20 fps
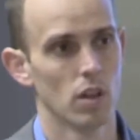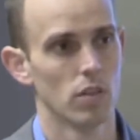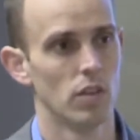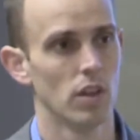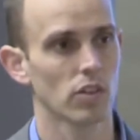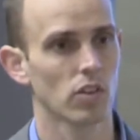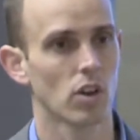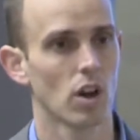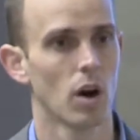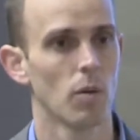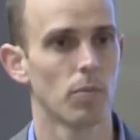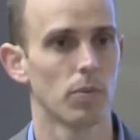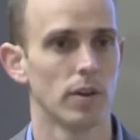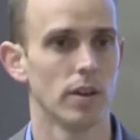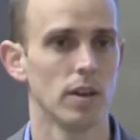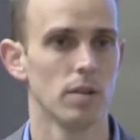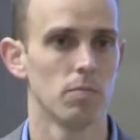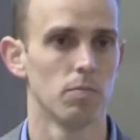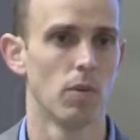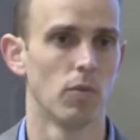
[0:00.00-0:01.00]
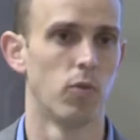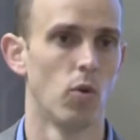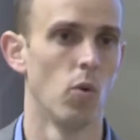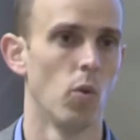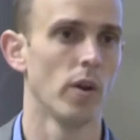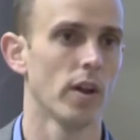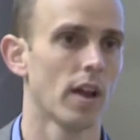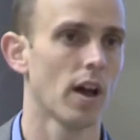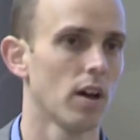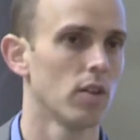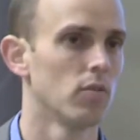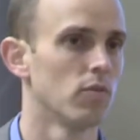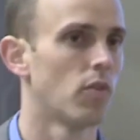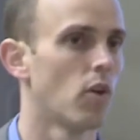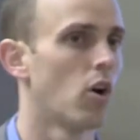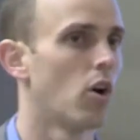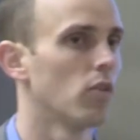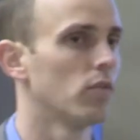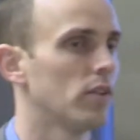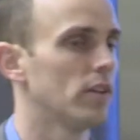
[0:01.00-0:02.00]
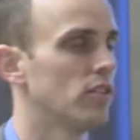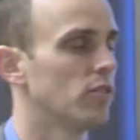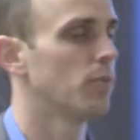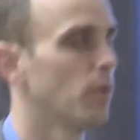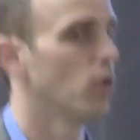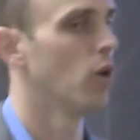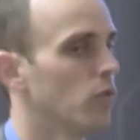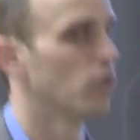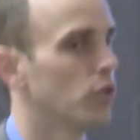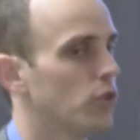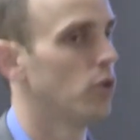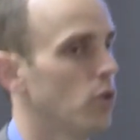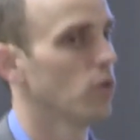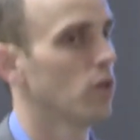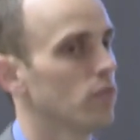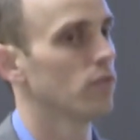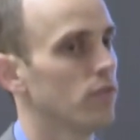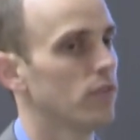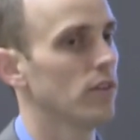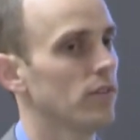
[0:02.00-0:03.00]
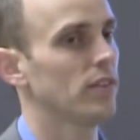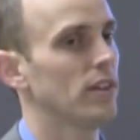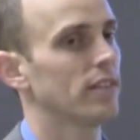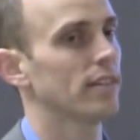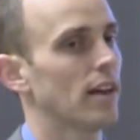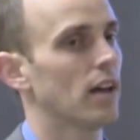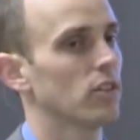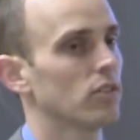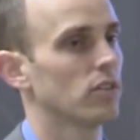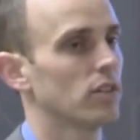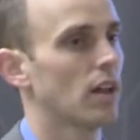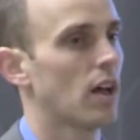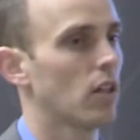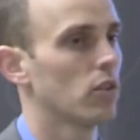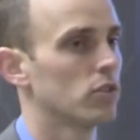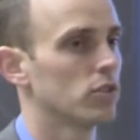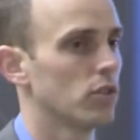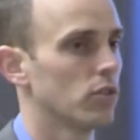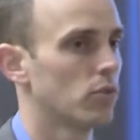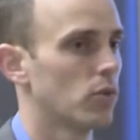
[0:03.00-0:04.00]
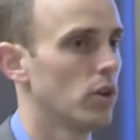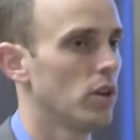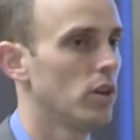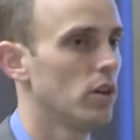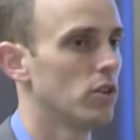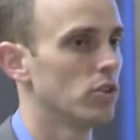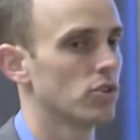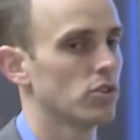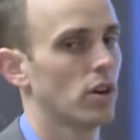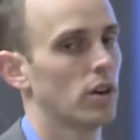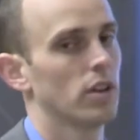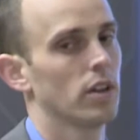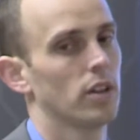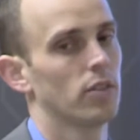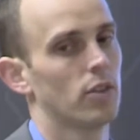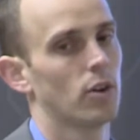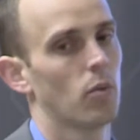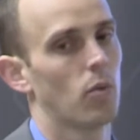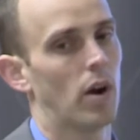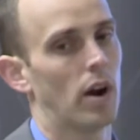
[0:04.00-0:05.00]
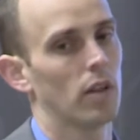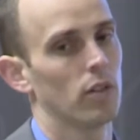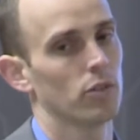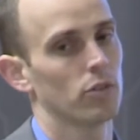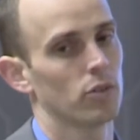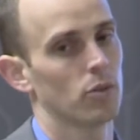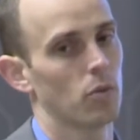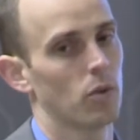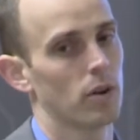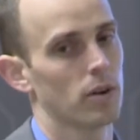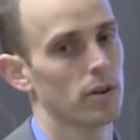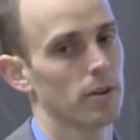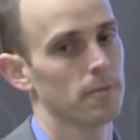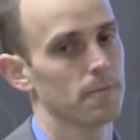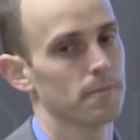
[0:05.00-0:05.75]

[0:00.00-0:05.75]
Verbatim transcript: This company, before we got involved, had spent over $250,000 in three years trying to get their wireless to work.